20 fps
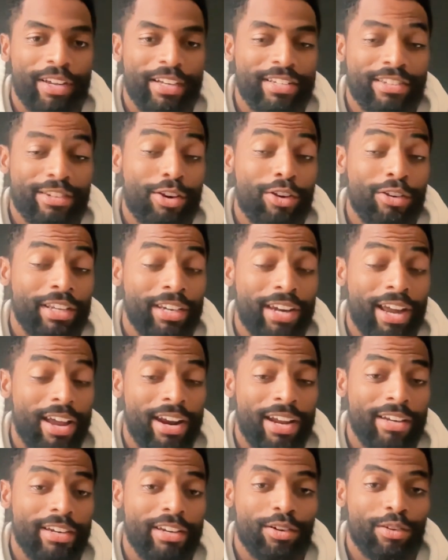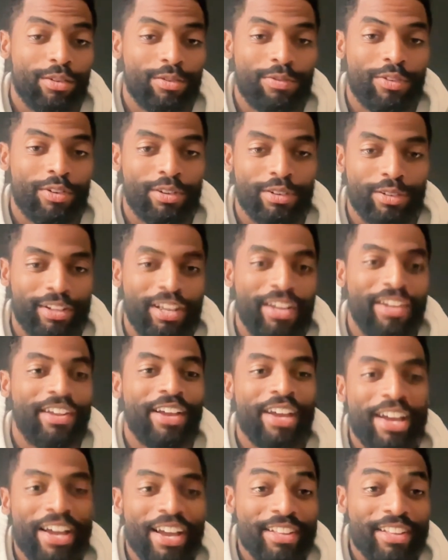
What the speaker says: It's certainly not ideal for the